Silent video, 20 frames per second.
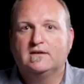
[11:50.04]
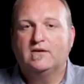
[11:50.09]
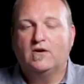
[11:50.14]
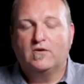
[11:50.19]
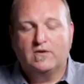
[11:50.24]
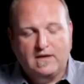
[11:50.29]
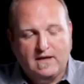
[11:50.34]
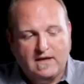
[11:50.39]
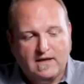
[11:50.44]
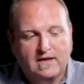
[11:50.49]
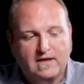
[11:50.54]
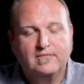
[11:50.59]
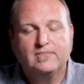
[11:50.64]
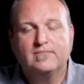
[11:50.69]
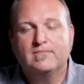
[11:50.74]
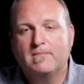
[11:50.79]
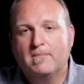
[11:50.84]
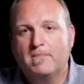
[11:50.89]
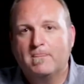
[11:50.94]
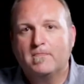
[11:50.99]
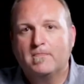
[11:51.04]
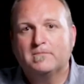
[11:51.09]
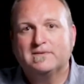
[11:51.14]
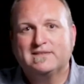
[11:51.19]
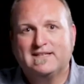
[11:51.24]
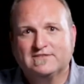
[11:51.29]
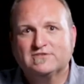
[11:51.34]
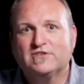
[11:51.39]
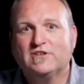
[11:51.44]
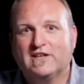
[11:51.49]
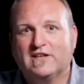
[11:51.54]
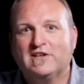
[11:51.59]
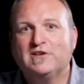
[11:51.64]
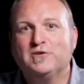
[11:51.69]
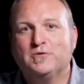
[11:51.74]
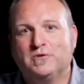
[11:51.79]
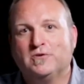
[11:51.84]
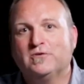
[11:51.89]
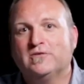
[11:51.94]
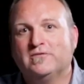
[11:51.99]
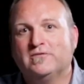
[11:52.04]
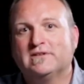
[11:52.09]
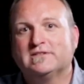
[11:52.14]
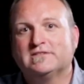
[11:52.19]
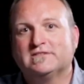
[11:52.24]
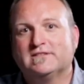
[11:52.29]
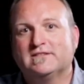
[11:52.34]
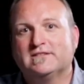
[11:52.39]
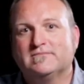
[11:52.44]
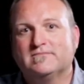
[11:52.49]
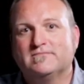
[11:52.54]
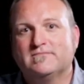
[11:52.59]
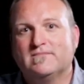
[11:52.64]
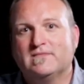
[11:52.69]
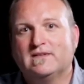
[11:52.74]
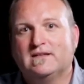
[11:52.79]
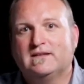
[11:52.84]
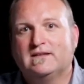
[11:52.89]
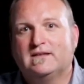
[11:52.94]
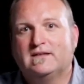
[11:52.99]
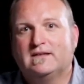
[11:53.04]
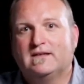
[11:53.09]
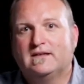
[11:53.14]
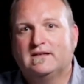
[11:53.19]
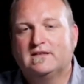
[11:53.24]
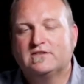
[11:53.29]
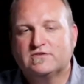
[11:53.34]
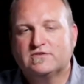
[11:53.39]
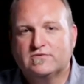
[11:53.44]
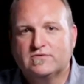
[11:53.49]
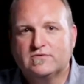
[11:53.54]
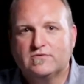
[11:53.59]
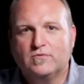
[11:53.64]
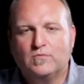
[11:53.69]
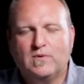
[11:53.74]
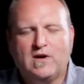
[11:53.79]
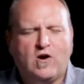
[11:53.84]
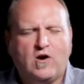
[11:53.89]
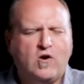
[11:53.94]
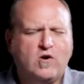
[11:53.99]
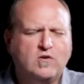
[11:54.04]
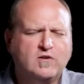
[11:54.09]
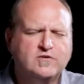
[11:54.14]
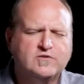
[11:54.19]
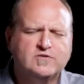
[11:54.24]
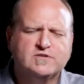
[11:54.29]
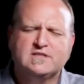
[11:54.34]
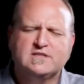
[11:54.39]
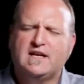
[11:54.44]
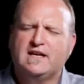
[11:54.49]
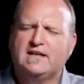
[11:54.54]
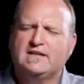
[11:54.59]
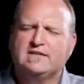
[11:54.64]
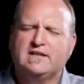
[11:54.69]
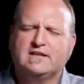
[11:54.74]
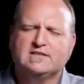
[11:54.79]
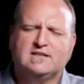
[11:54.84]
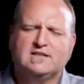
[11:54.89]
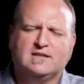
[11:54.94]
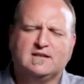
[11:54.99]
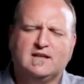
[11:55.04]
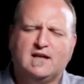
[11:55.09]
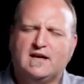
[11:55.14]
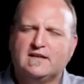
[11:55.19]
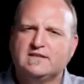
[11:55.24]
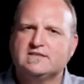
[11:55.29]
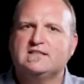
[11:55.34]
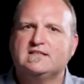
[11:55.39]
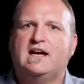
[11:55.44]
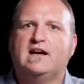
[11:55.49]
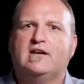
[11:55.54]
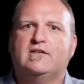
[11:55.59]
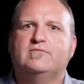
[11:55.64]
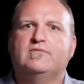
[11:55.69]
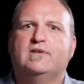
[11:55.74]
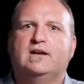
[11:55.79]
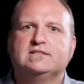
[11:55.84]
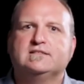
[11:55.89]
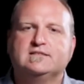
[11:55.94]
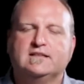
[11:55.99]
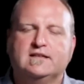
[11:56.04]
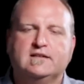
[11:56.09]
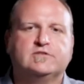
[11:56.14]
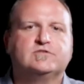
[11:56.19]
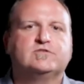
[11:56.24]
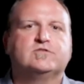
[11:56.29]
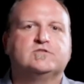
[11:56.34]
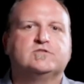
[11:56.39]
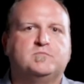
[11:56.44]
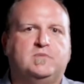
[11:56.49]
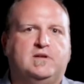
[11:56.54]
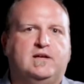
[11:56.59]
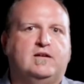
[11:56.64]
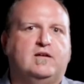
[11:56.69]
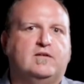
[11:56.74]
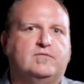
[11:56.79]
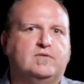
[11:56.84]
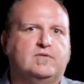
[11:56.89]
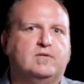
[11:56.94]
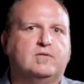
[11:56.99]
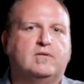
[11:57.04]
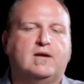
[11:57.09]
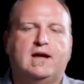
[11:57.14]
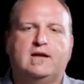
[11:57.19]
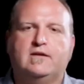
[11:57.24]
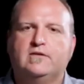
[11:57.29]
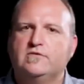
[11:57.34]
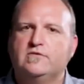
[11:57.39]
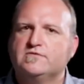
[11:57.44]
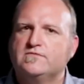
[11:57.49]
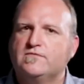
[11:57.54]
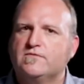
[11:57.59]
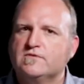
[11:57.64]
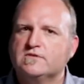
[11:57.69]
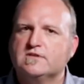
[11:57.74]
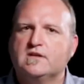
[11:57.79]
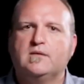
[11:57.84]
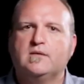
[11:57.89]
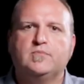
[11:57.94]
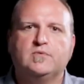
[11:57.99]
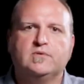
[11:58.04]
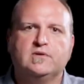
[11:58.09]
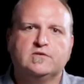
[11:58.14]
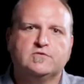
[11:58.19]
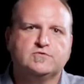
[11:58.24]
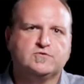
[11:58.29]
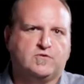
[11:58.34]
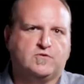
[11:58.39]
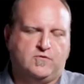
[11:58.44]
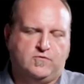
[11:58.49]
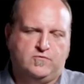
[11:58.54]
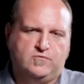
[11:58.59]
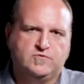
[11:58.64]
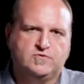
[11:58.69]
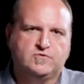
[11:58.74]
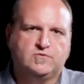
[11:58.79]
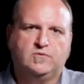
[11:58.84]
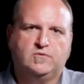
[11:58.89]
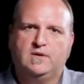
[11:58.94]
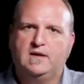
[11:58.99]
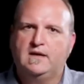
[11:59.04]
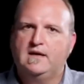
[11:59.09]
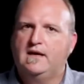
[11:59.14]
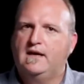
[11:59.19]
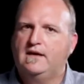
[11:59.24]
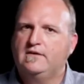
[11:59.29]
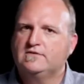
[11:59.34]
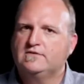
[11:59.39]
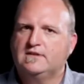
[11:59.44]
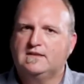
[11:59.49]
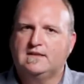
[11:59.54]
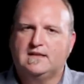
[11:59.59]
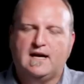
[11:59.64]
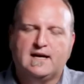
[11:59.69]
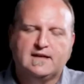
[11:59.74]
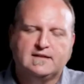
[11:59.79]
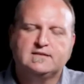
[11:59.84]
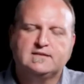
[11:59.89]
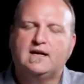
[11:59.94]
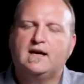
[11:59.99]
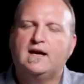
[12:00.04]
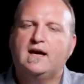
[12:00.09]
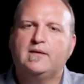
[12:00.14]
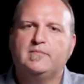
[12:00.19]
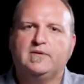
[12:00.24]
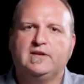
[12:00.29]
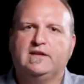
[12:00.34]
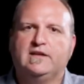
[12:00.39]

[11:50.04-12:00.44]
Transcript: okay, but that's going to kill you eventually. And it's true. We all understand it takes a lot of sacrifice to get a church plant off the ground, and those first couple of years are crucial, and there's a lot of time and